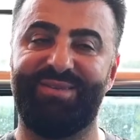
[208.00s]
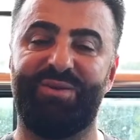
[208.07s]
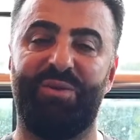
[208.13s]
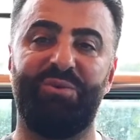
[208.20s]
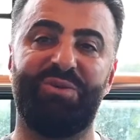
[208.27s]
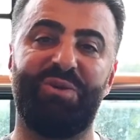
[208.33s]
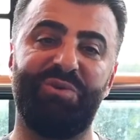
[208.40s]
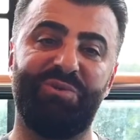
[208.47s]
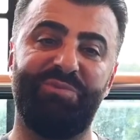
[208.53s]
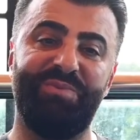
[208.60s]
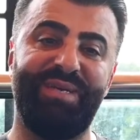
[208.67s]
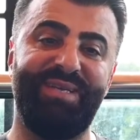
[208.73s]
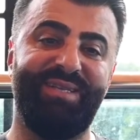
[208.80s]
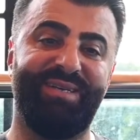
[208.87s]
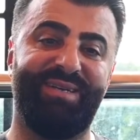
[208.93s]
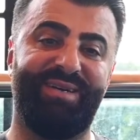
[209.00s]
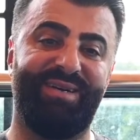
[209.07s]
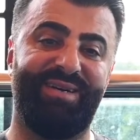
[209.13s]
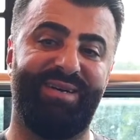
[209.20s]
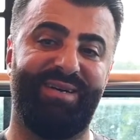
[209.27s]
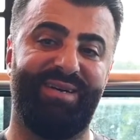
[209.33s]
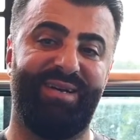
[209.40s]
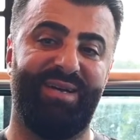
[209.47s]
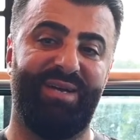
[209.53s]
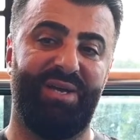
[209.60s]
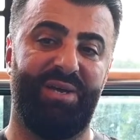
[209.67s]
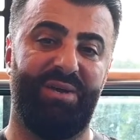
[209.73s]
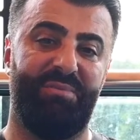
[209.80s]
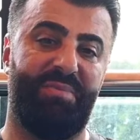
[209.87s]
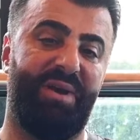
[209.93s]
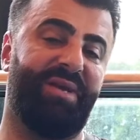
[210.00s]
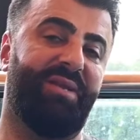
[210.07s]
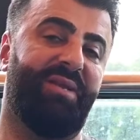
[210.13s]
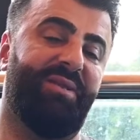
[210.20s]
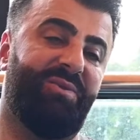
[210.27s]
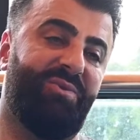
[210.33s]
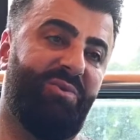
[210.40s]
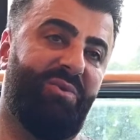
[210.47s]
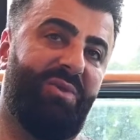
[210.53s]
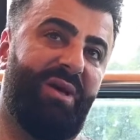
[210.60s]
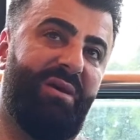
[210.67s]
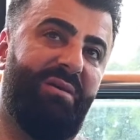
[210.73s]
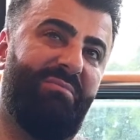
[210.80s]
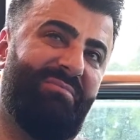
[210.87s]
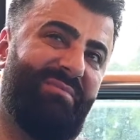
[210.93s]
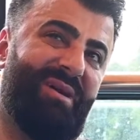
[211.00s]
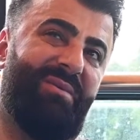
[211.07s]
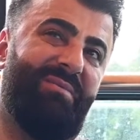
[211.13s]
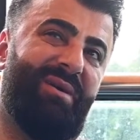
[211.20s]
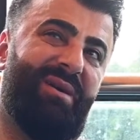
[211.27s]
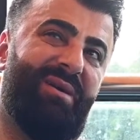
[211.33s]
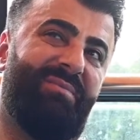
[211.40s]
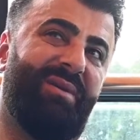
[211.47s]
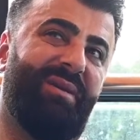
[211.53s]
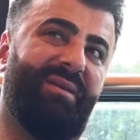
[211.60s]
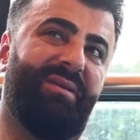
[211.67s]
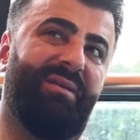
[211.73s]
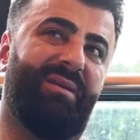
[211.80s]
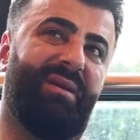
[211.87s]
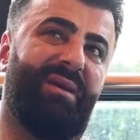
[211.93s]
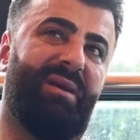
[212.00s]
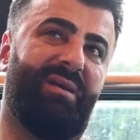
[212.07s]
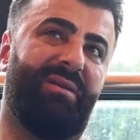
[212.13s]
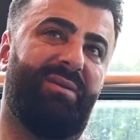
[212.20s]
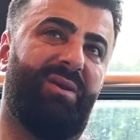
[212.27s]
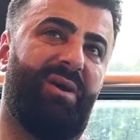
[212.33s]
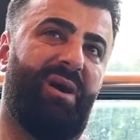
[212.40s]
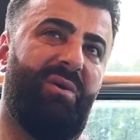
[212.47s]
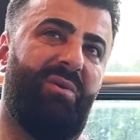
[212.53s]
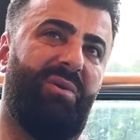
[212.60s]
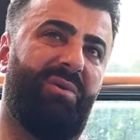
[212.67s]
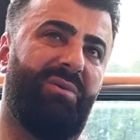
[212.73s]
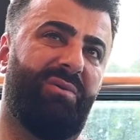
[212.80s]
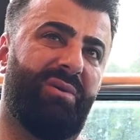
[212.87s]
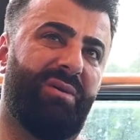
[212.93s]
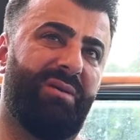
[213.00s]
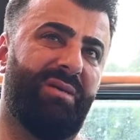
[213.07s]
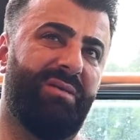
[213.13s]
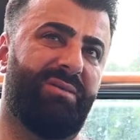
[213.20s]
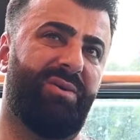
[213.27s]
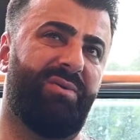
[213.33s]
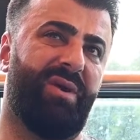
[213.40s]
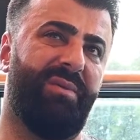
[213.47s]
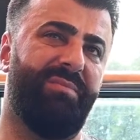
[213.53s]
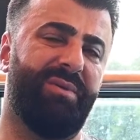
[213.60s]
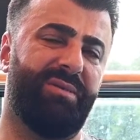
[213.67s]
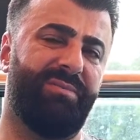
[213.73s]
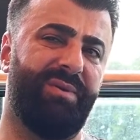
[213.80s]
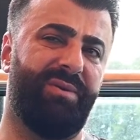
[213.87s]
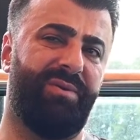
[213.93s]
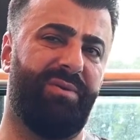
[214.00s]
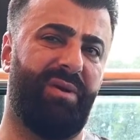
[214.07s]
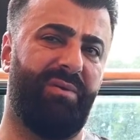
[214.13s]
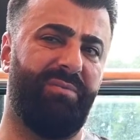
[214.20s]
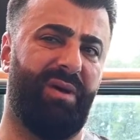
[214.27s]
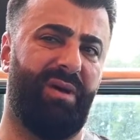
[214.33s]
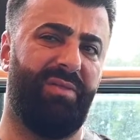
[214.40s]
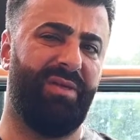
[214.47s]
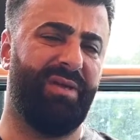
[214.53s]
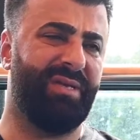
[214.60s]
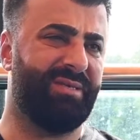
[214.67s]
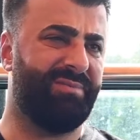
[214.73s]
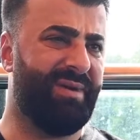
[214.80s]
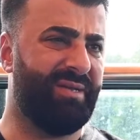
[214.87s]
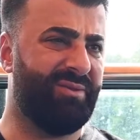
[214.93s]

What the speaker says: So social media back in the 2000, I don't know how long Instagram has been around, but I think it's about